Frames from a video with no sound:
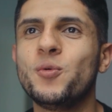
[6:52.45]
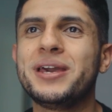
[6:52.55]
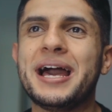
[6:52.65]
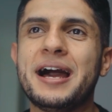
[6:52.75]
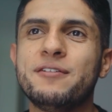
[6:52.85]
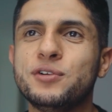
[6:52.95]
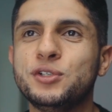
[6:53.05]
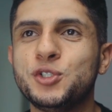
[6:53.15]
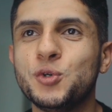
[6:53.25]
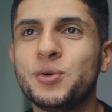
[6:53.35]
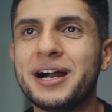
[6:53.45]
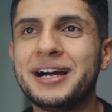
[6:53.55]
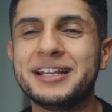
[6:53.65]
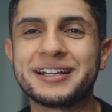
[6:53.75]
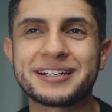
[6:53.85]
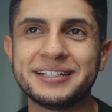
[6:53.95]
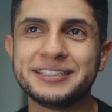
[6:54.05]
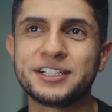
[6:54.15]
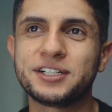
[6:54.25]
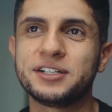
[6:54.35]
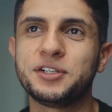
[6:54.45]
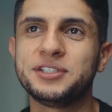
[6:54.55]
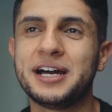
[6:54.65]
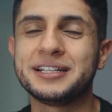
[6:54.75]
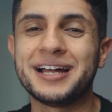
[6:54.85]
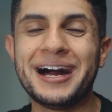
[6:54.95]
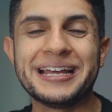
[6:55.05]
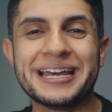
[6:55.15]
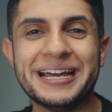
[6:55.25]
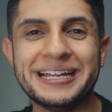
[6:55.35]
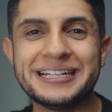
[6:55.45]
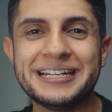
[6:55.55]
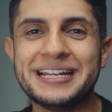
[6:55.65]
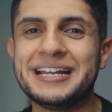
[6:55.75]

we have jugaadrender.in.